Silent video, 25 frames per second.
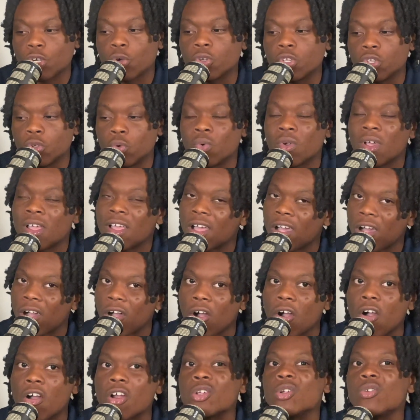you
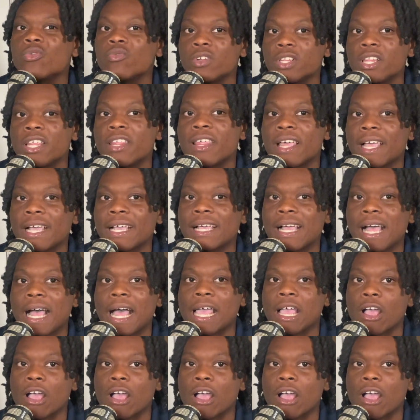are you really that guy?